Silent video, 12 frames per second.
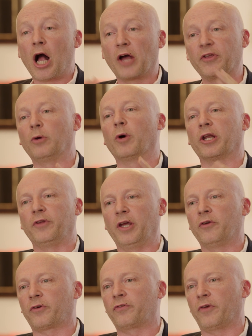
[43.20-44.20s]
I think one of the
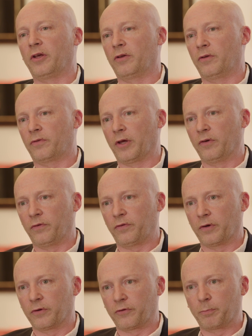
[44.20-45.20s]
interesting
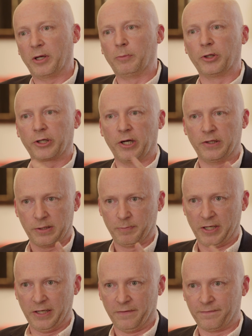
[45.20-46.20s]
things that people are going to
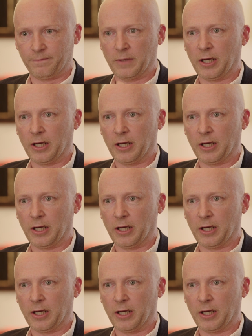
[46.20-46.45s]
be